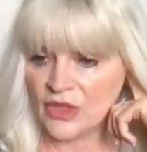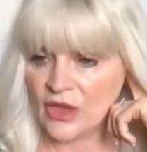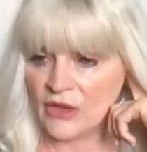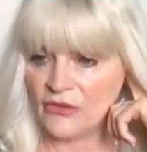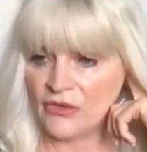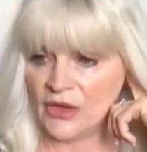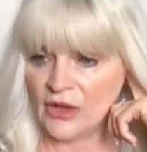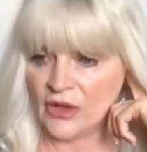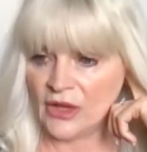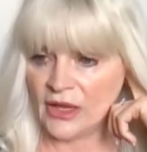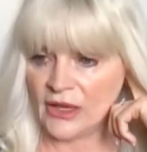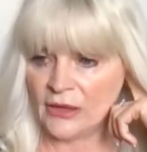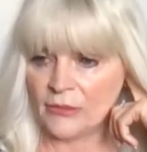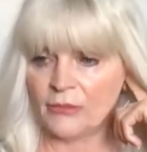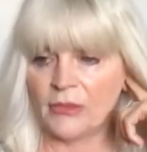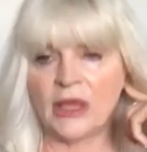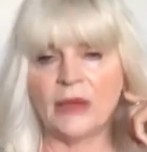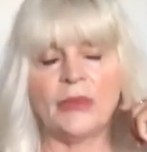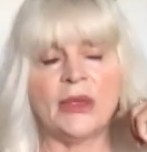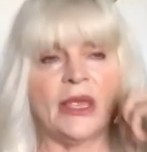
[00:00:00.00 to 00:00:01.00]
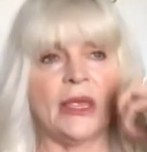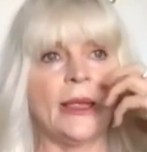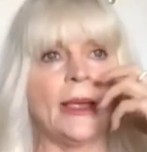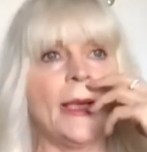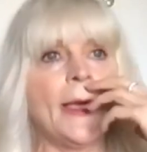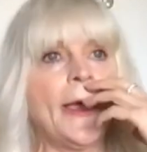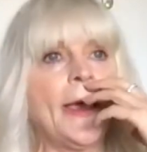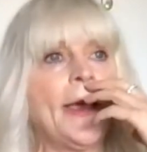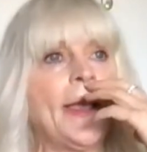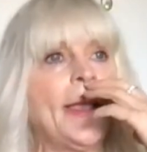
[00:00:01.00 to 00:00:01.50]
They feel like
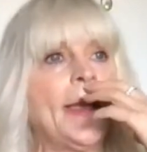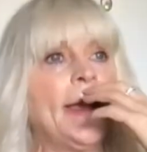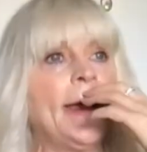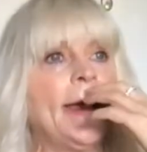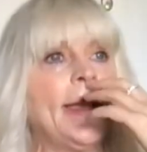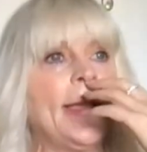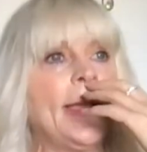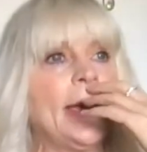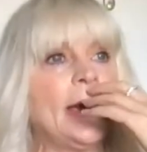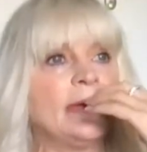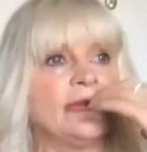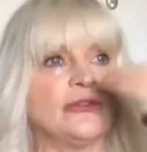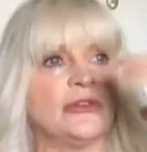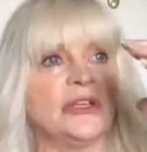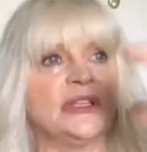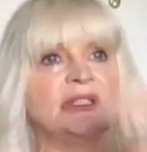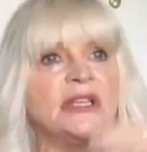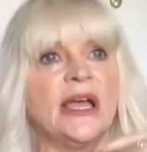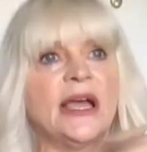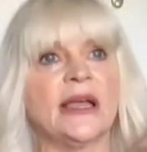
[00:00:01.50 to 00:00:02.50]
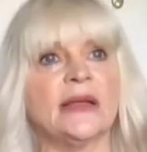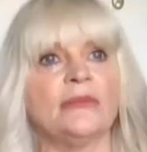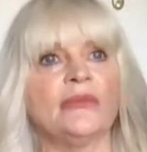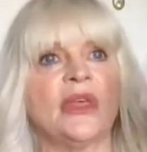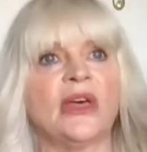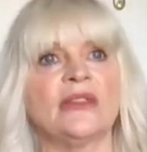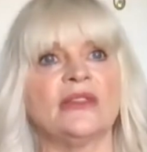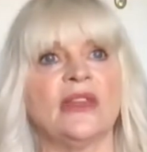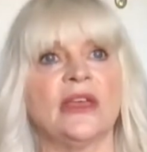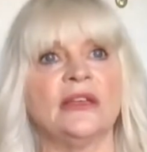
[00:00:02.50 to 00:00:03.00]
maybe every time
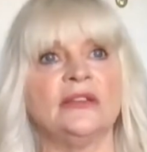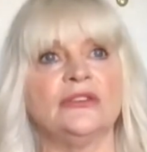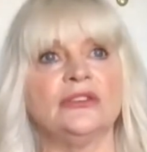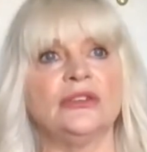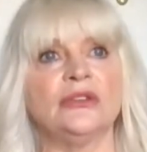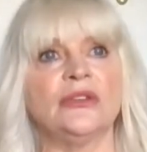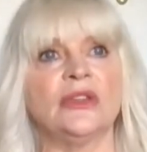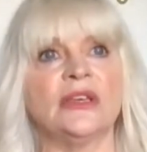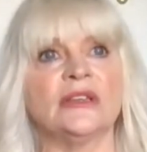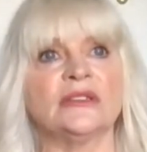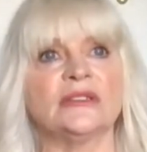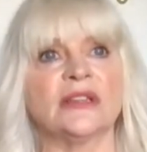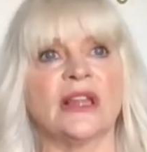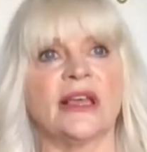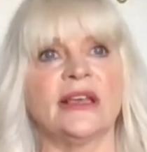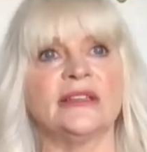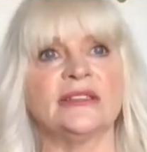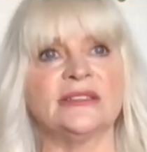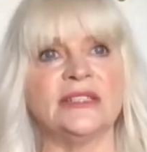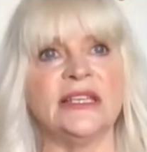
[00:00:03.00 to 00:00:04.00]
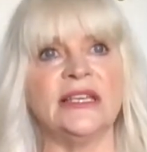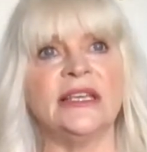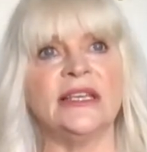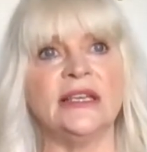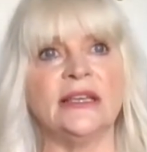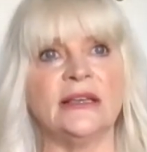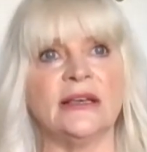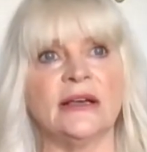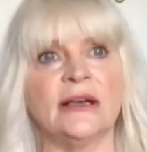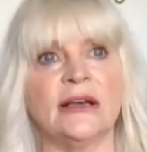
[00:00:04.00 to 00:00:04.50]
that they do this, like,
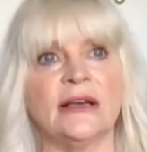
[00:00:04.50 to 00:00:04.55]
see,